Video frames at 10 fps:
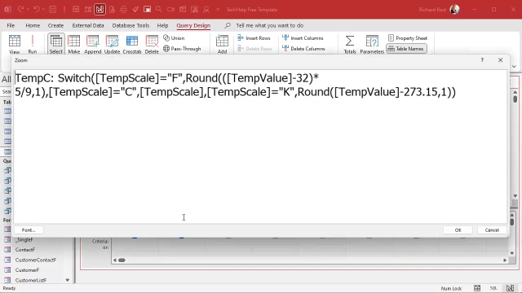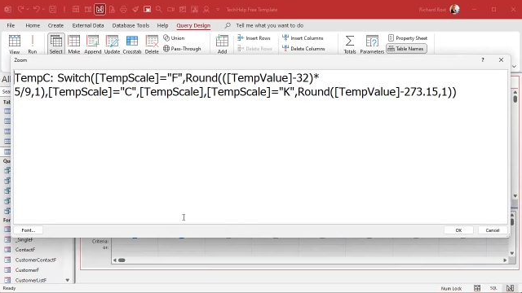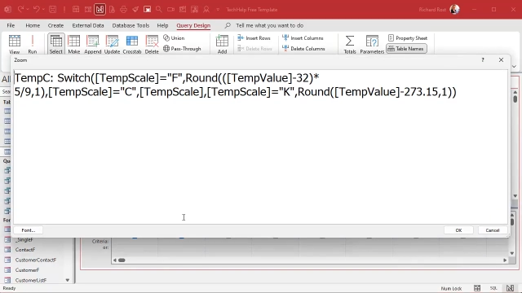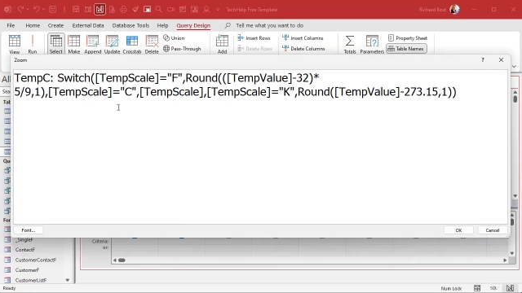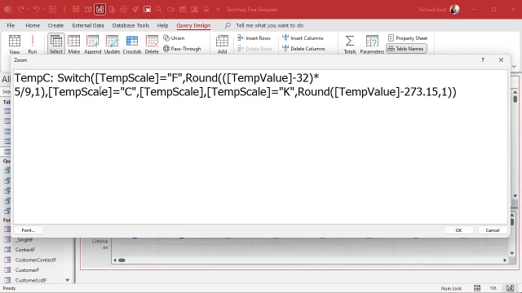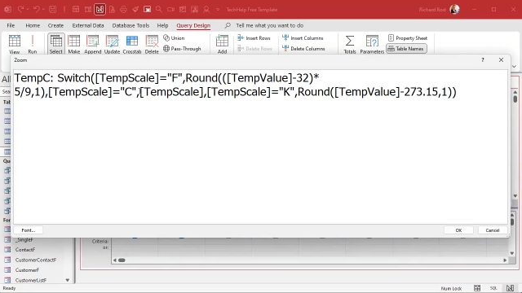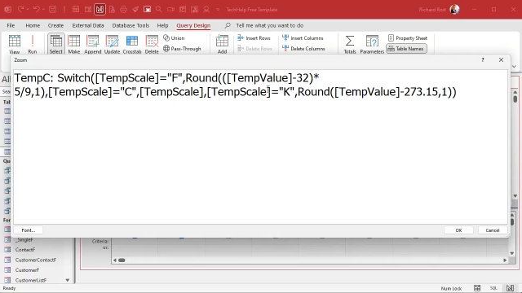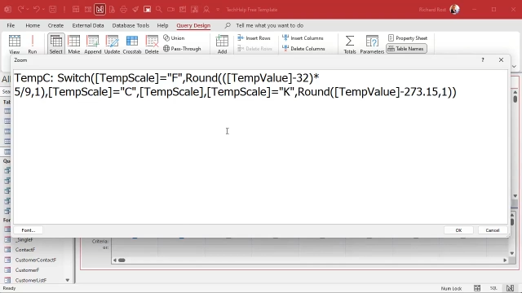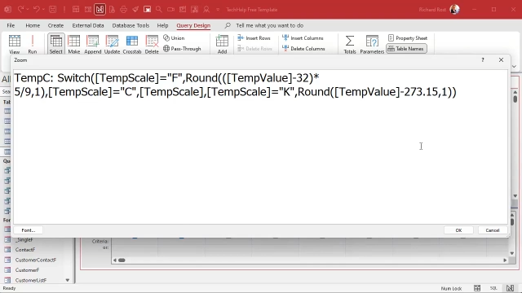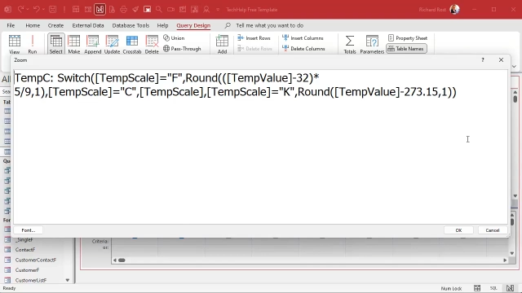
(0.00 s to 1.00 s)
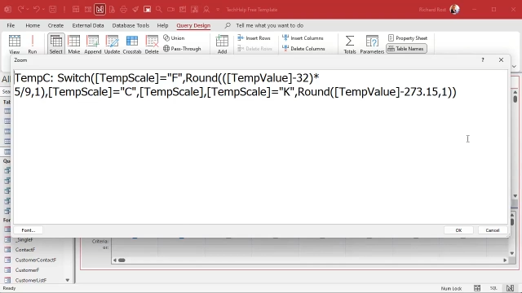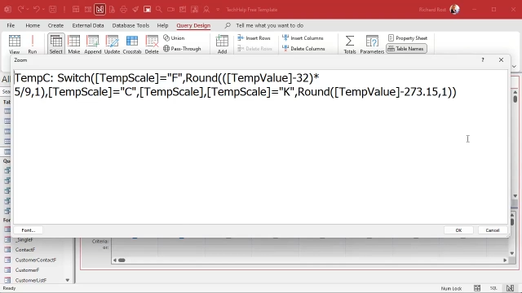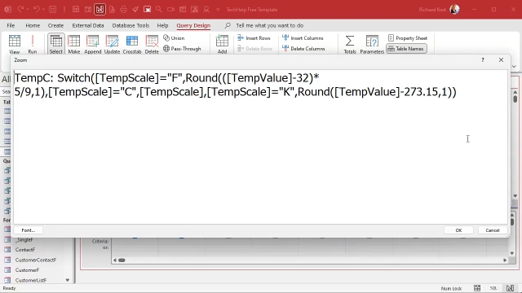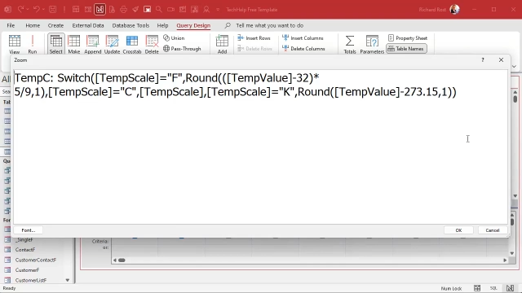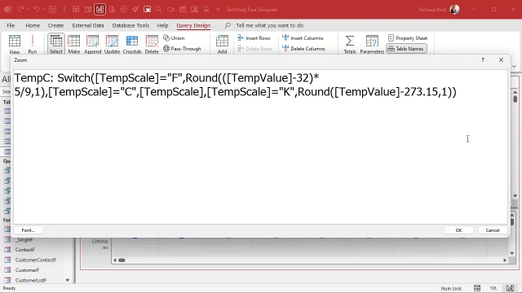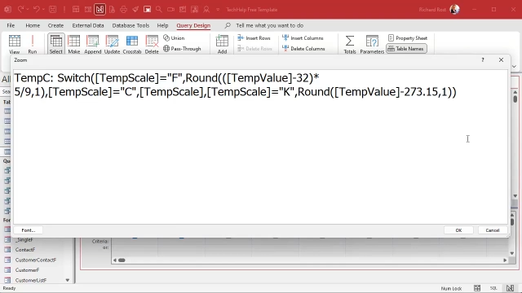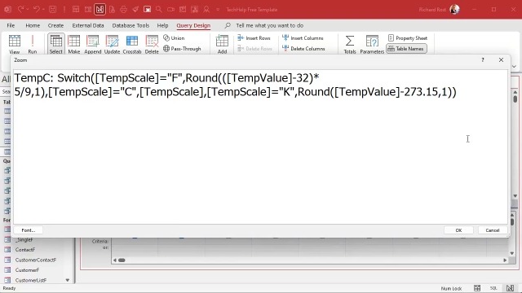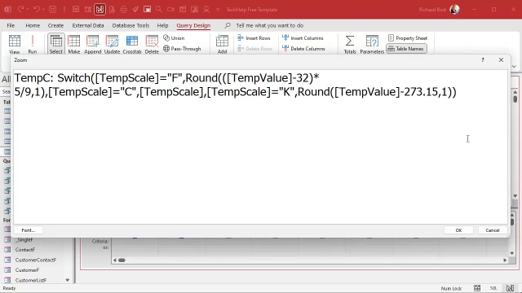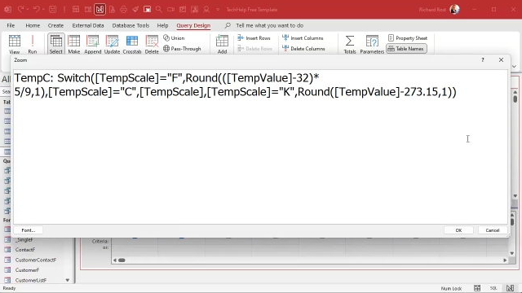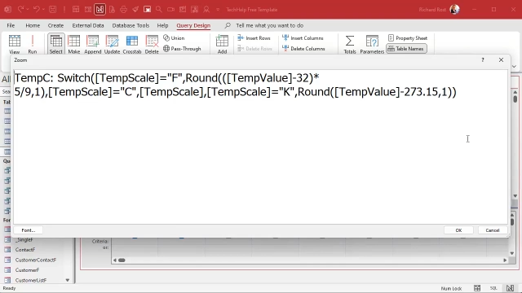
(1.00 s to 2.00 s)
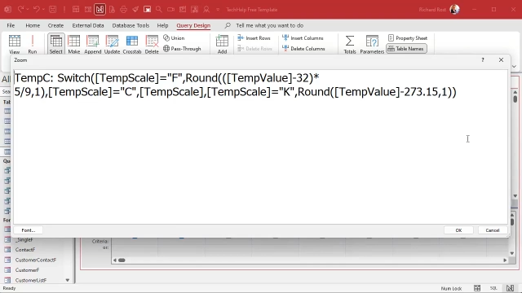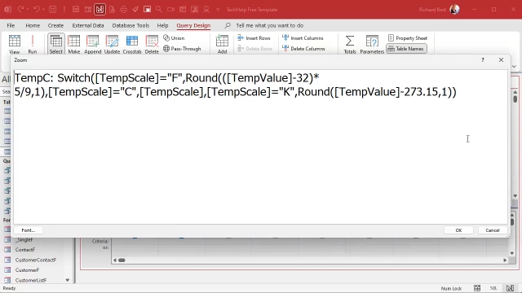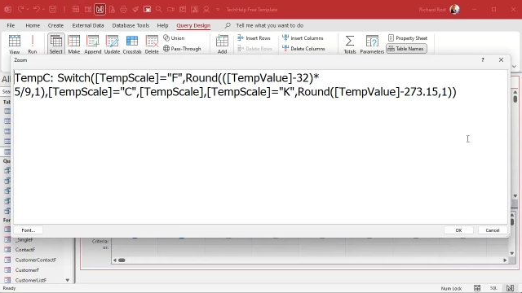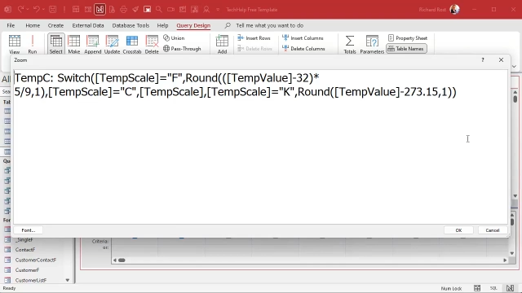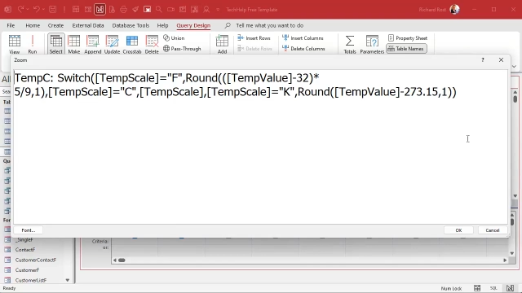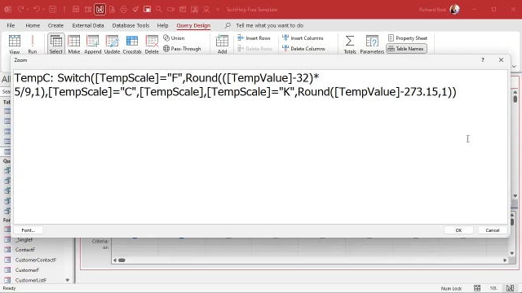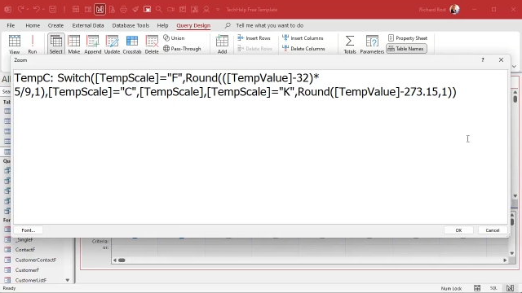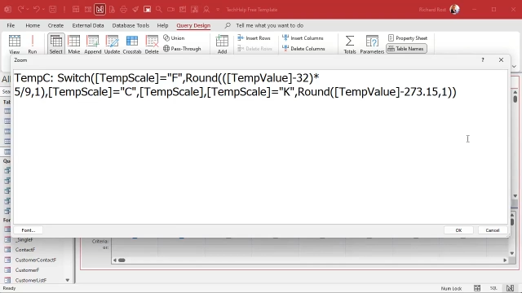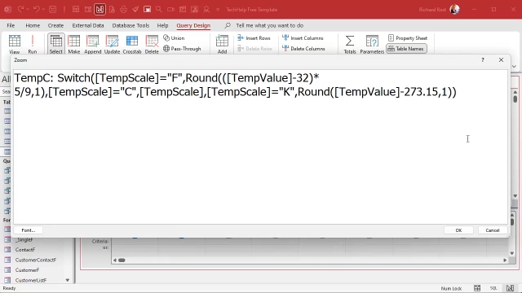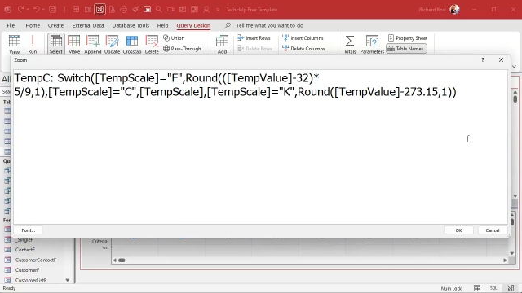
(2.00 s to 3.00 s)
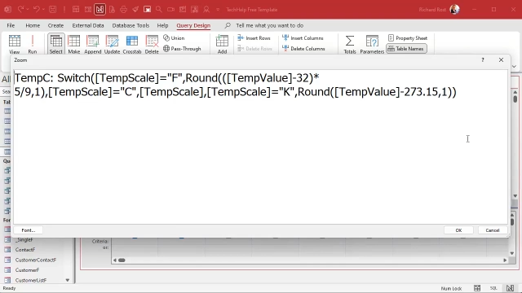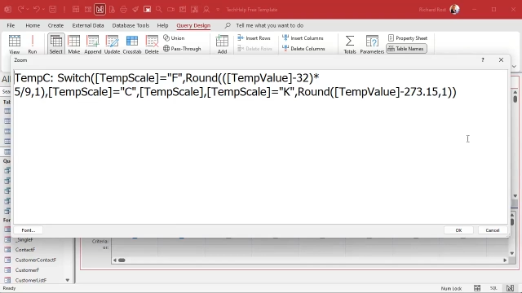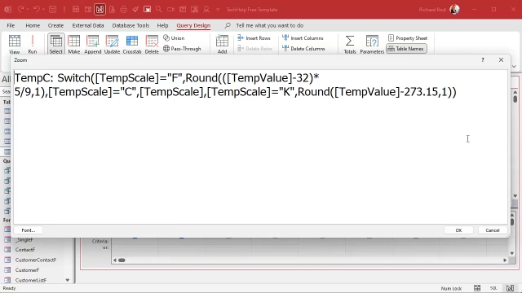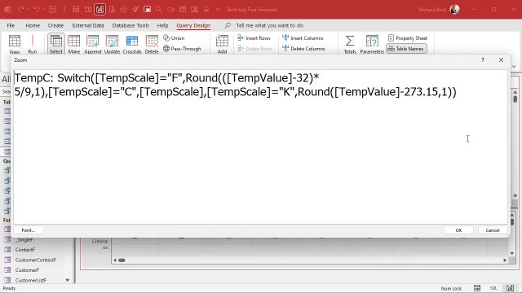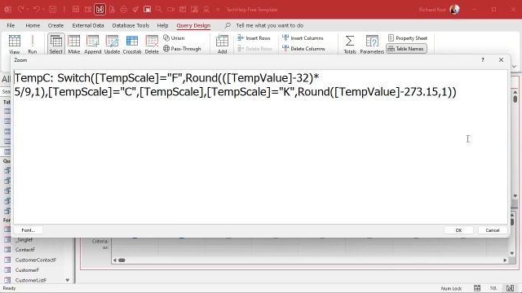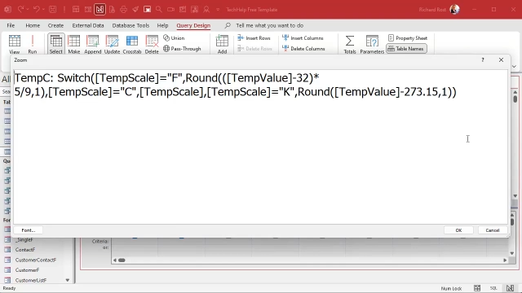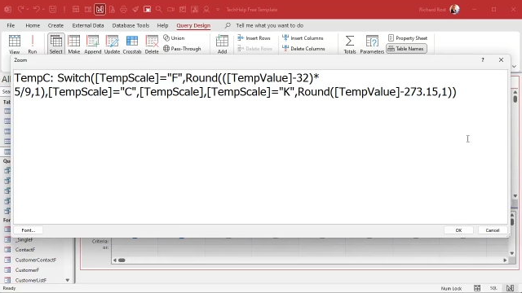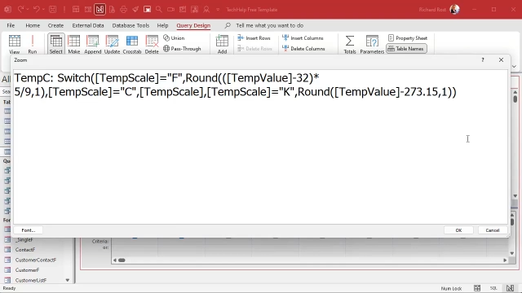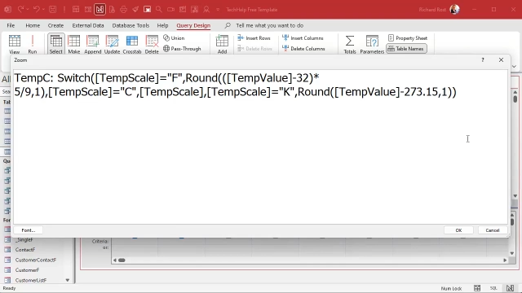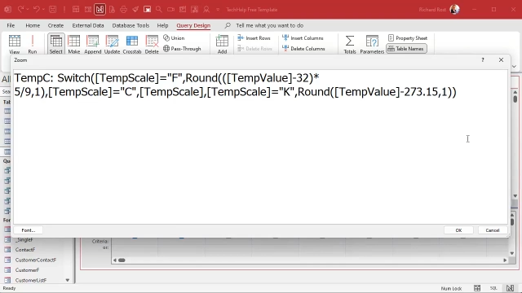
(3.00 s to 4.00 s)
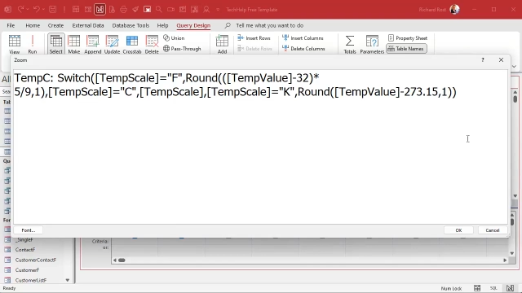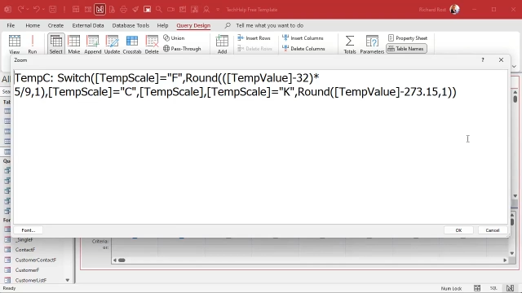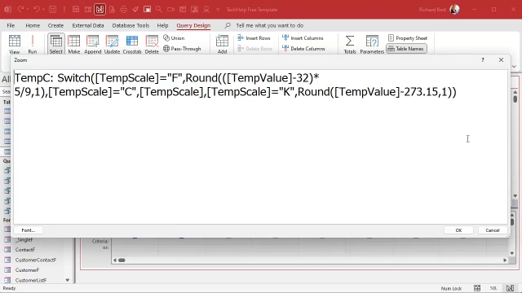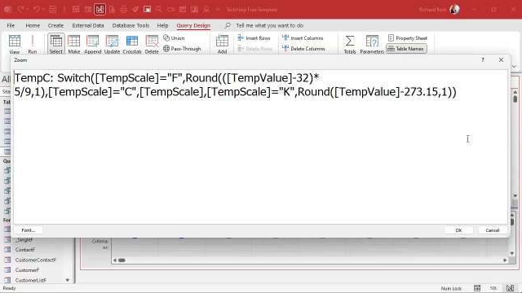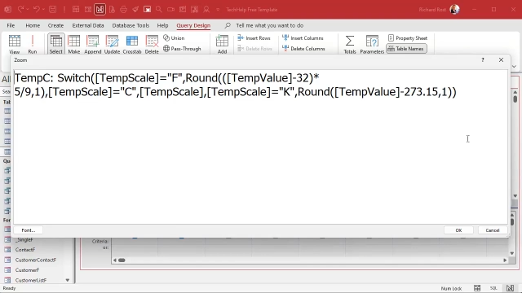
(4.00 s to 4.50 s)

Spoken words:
(no speaker visible)